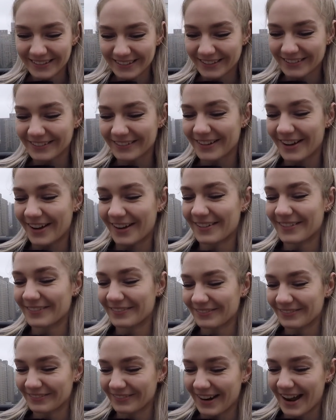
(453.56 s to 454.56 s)
You got
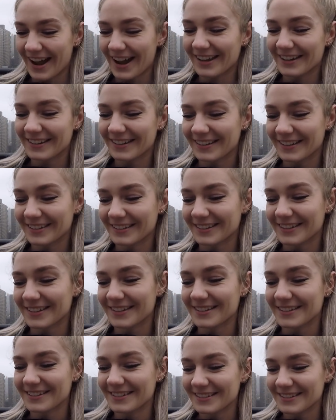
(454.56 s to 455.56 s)
right in
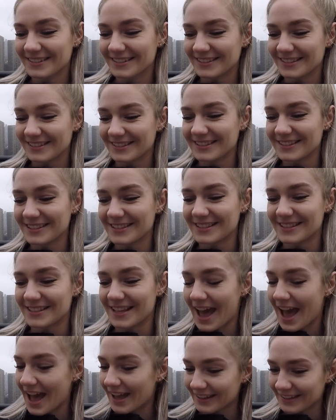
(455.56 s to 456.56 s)
the
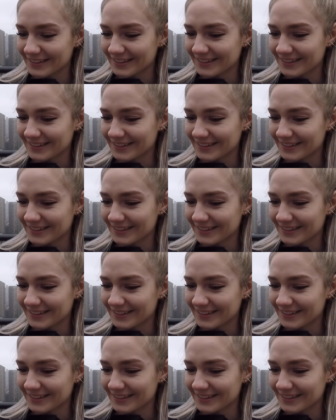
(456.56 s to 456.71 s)
jack,